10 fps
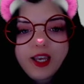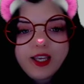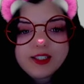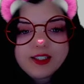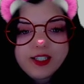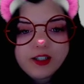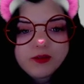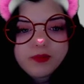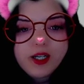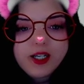is
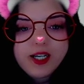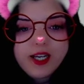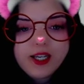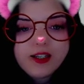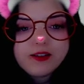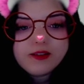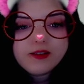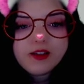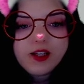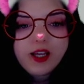nearby.
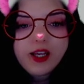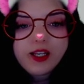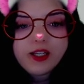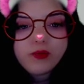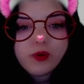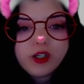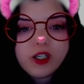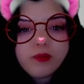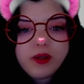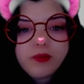And we're
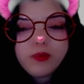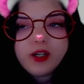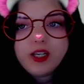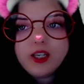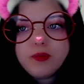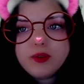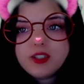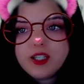going to be bringing numbers